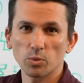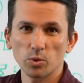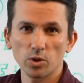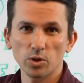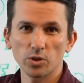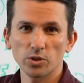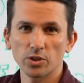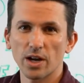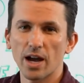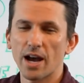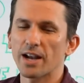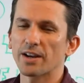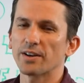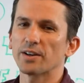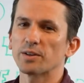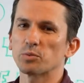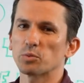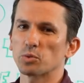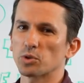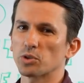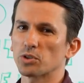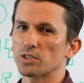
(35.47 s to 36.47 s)
world or higher
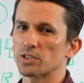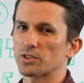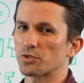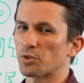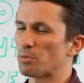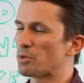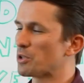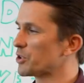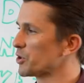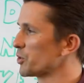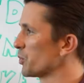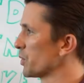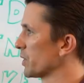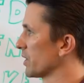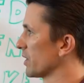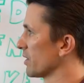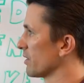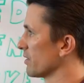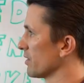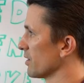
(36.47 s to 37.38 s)
ed world is familiar with